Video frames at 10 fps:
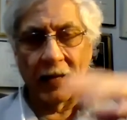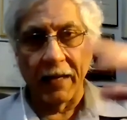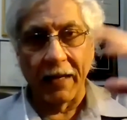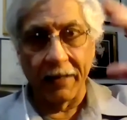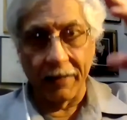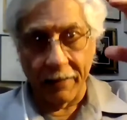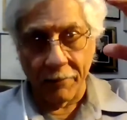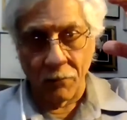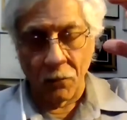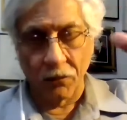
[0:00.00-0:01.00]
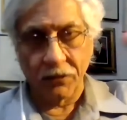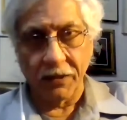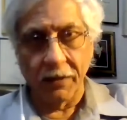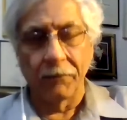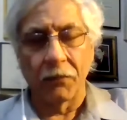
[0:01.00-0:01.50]
And most
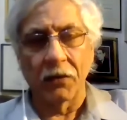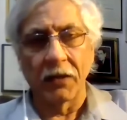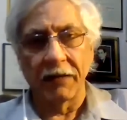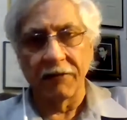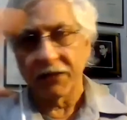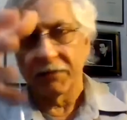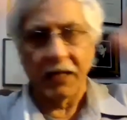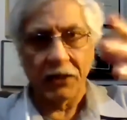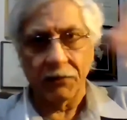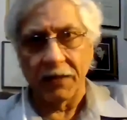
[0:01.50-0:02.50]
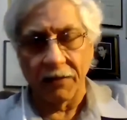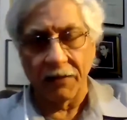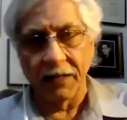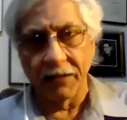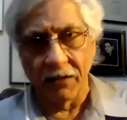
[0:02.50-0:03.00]
importantly, risk management,
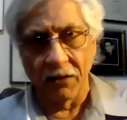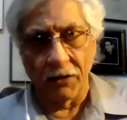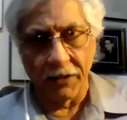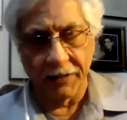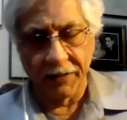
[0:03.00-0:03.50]
internal audit.